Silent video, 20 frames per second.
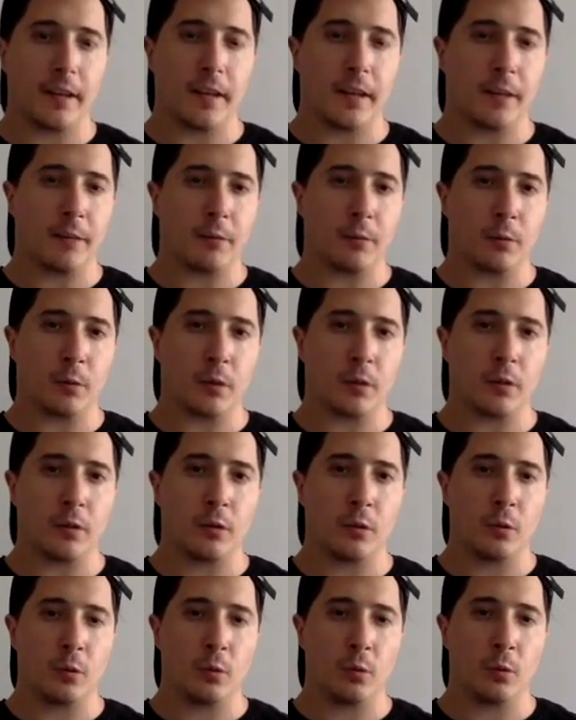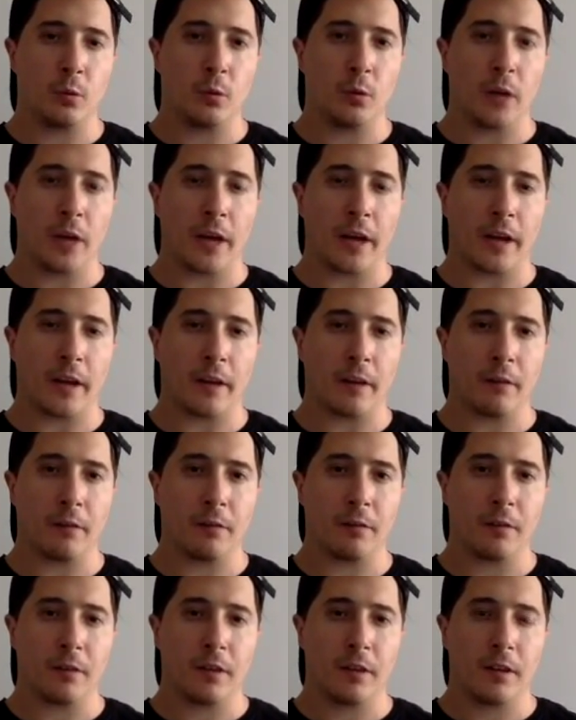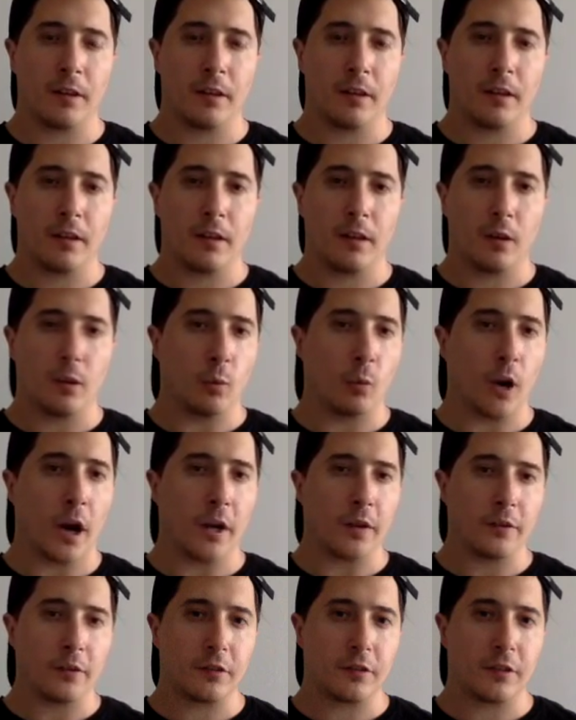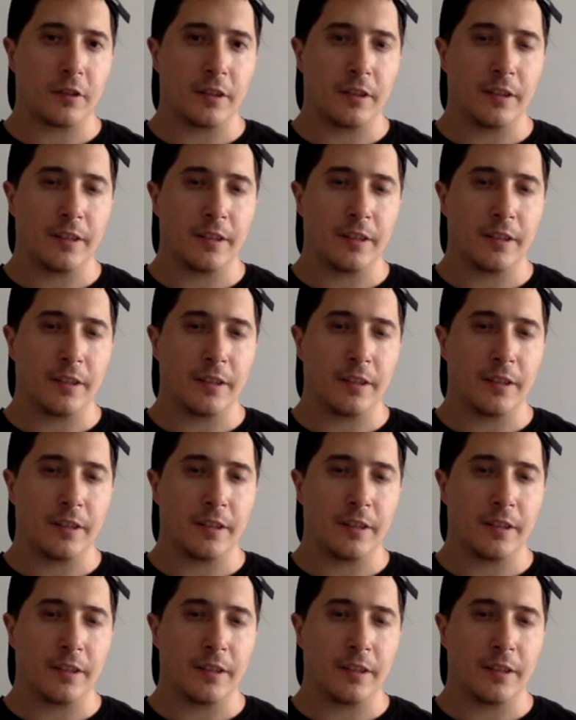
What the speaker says: everyone who have watched